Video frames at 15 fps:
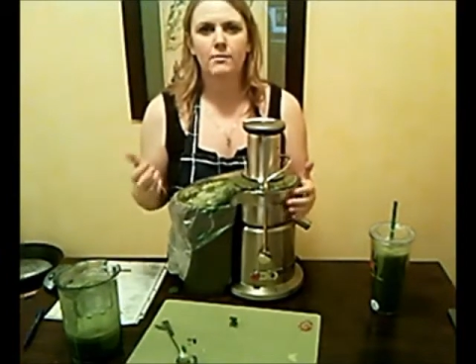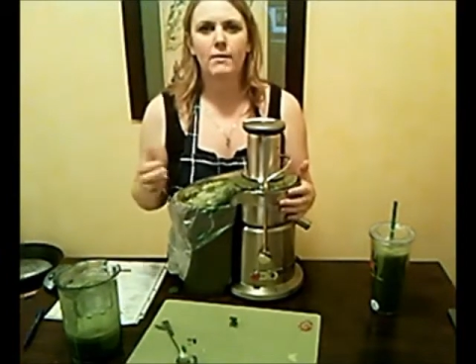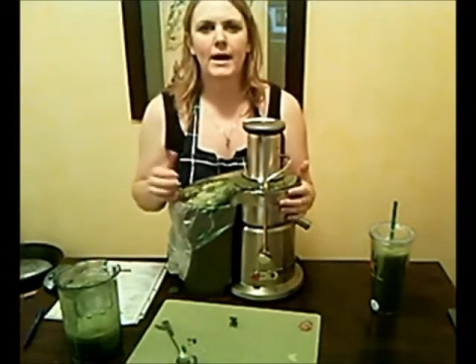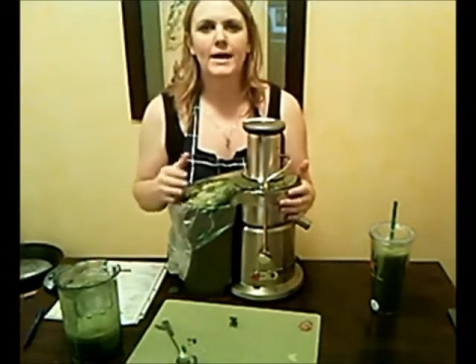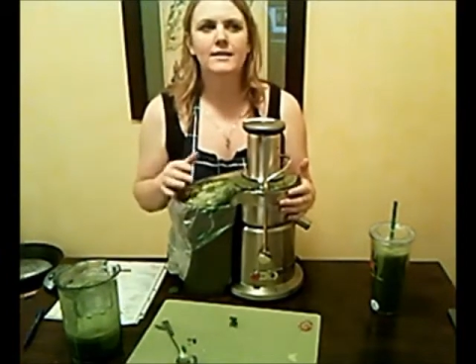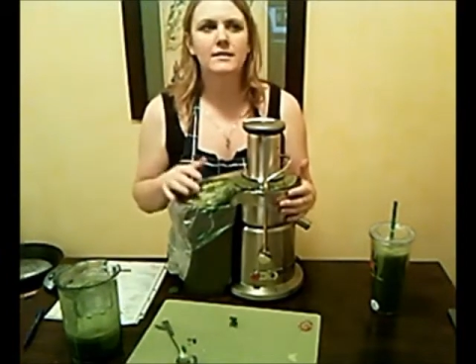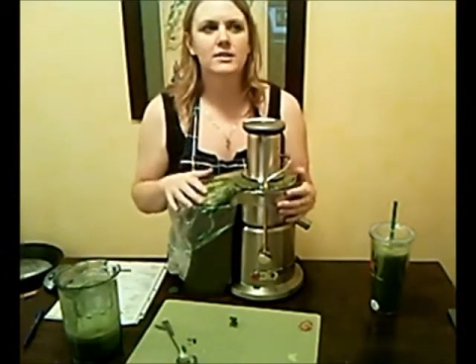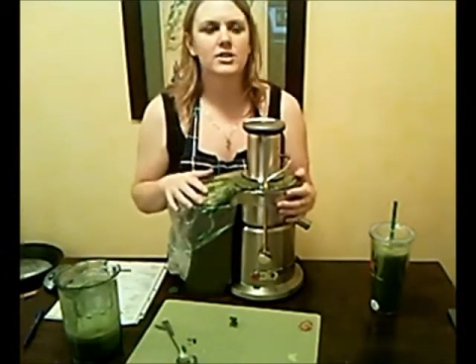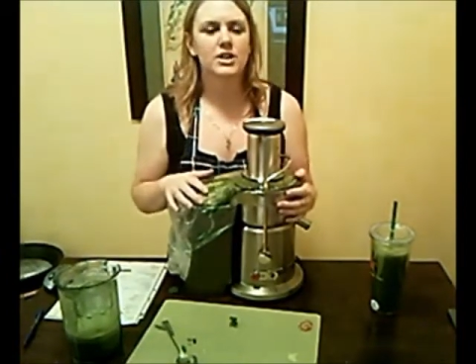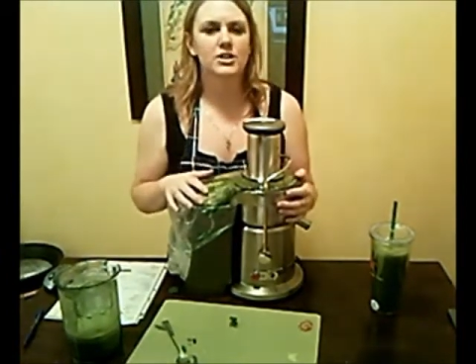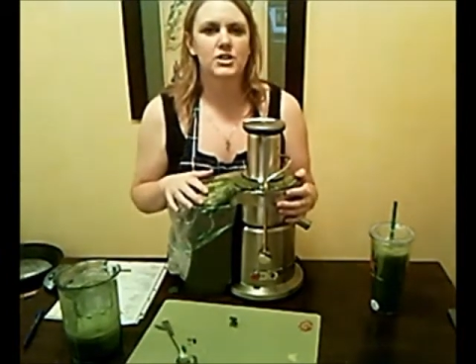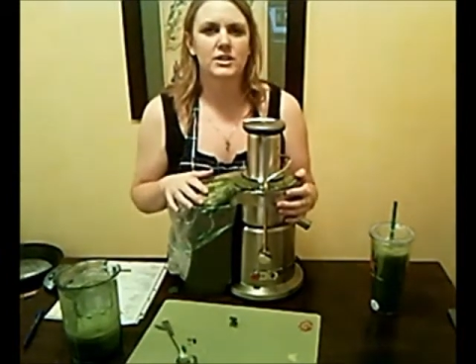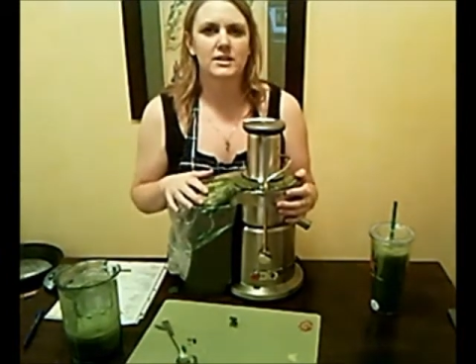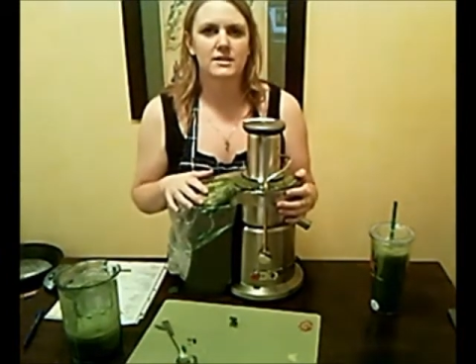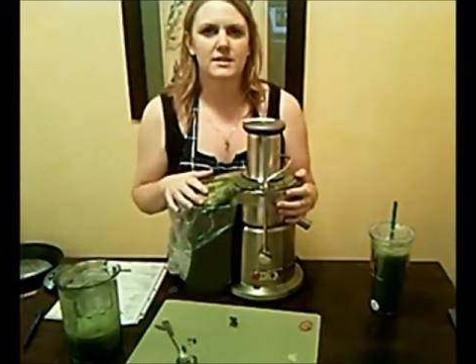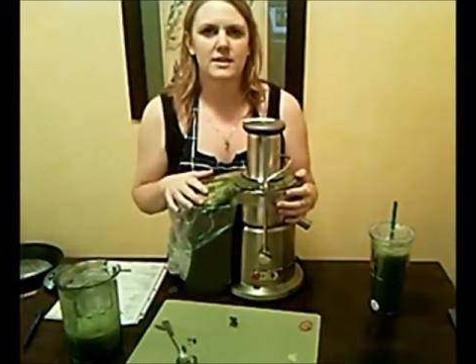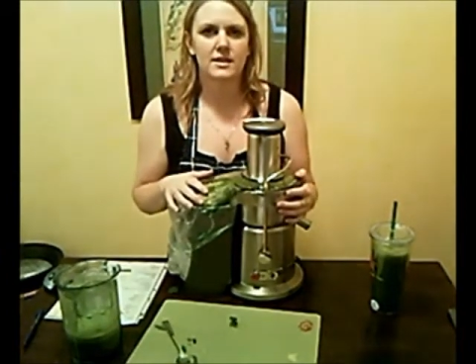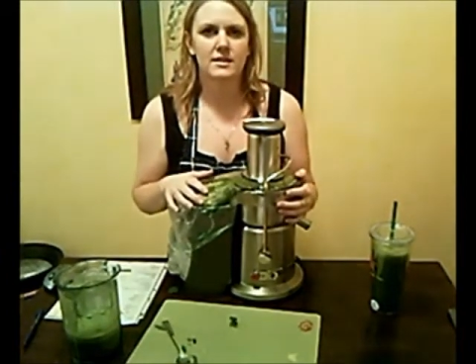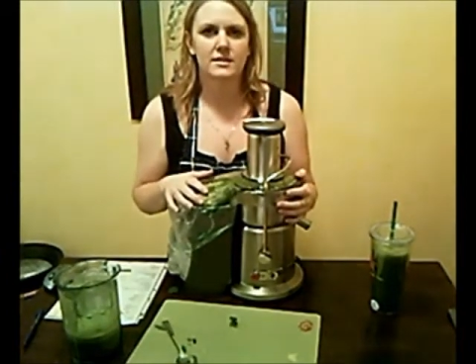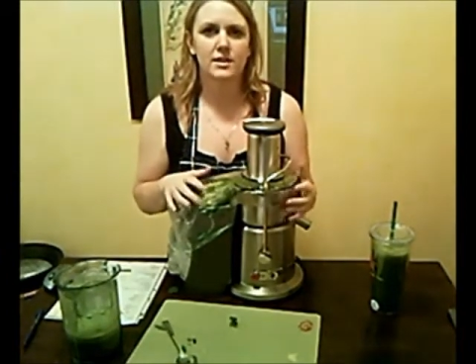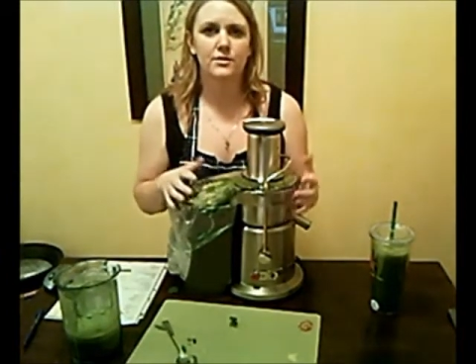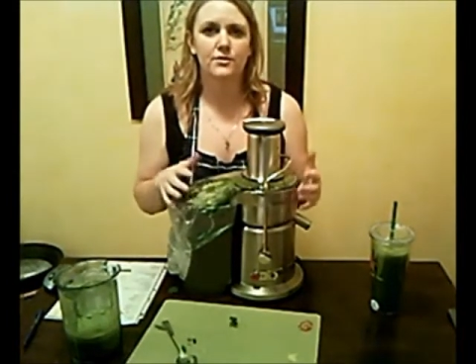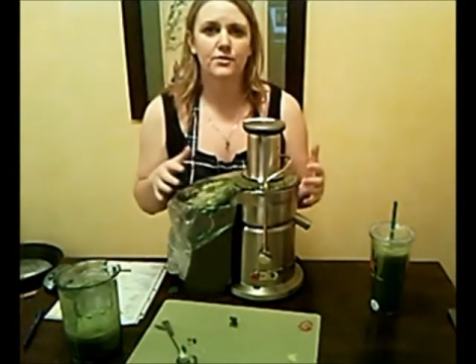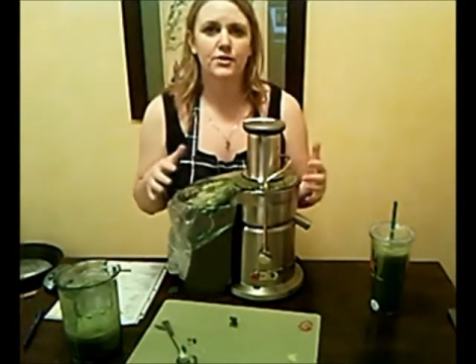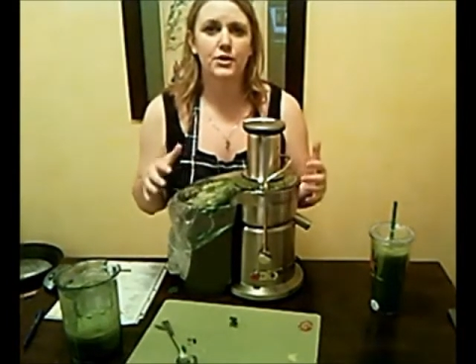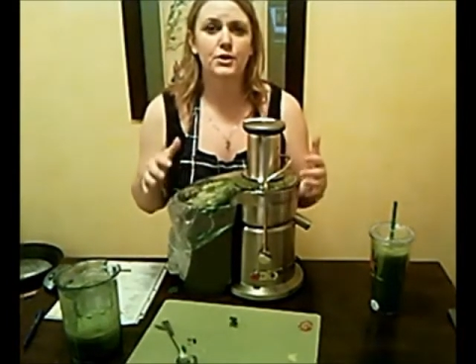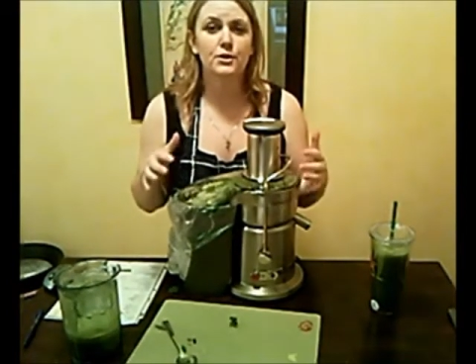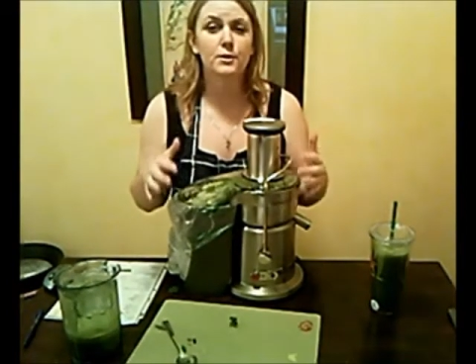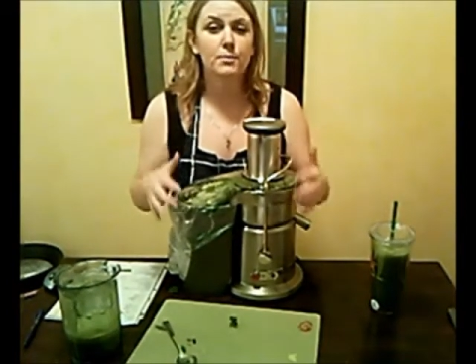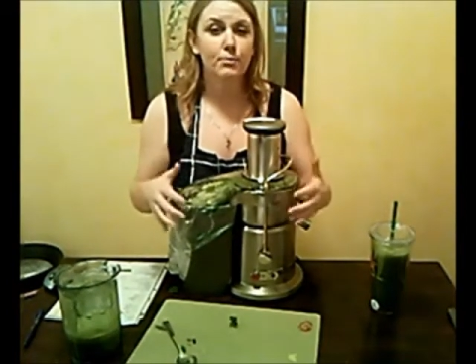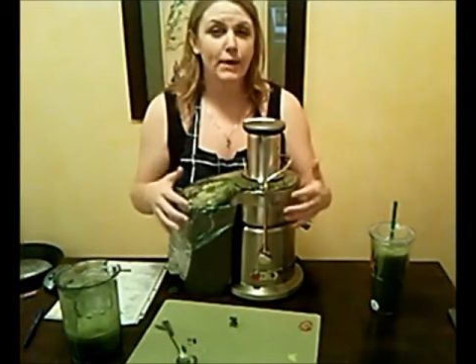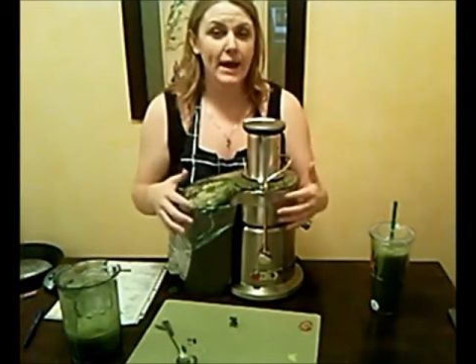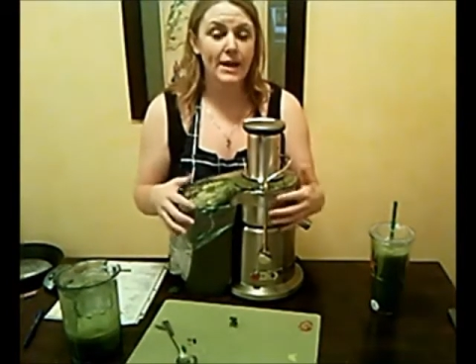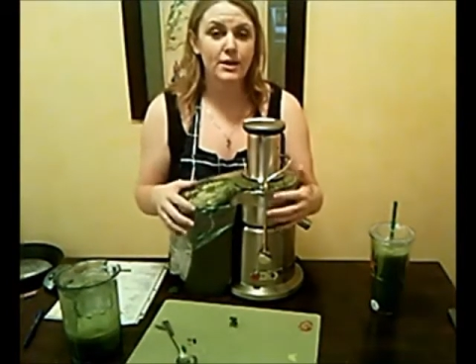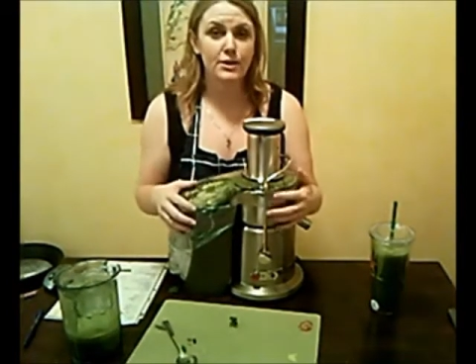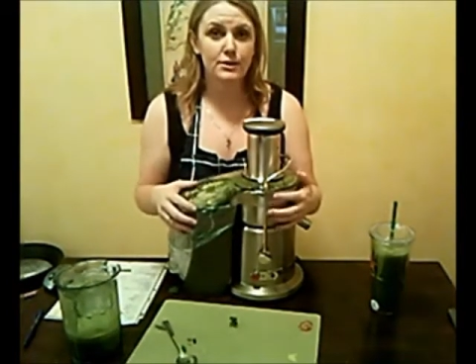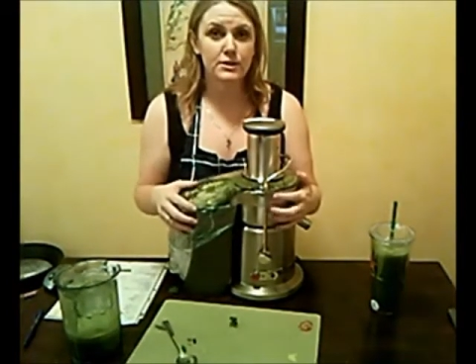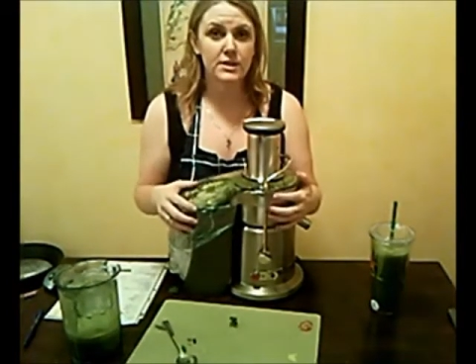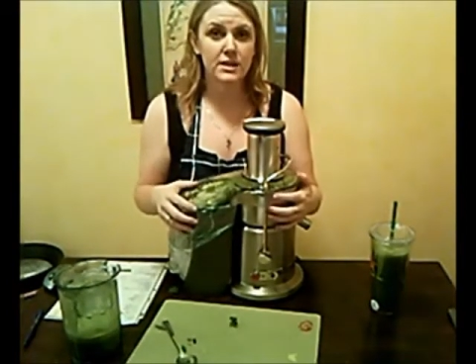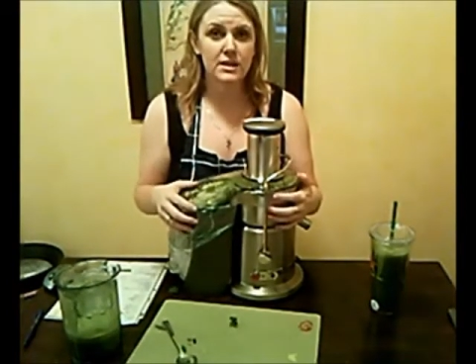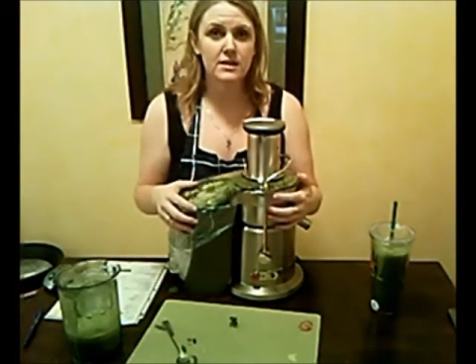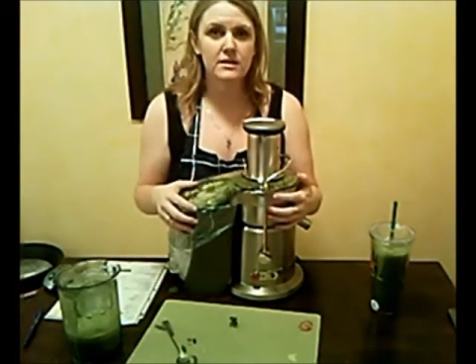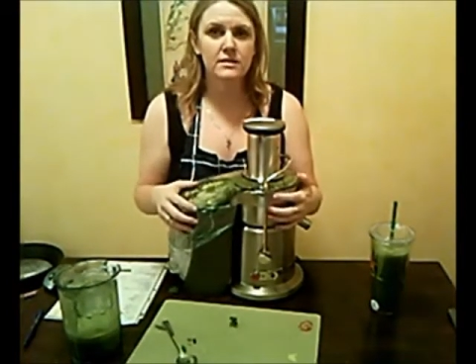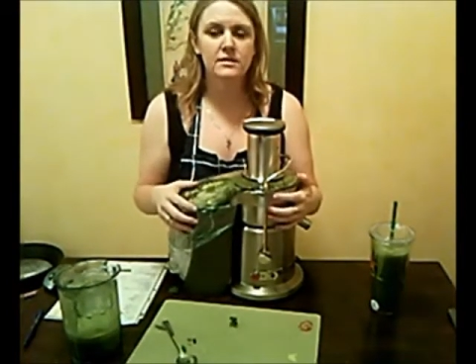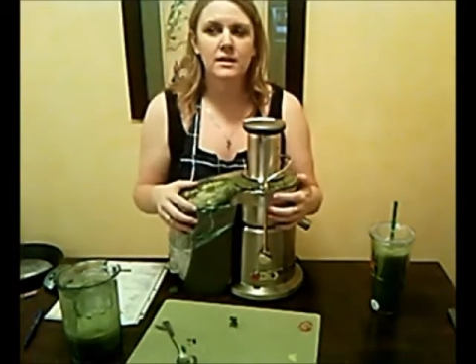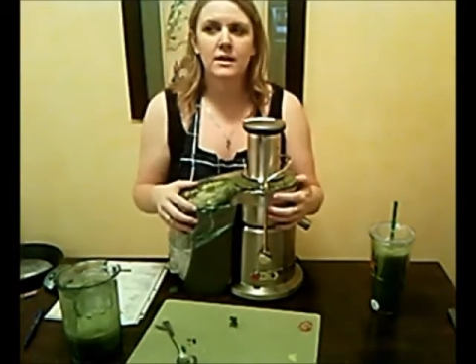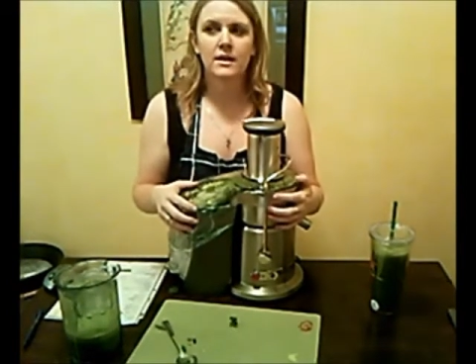My suggestion is this: if you're brand new to this,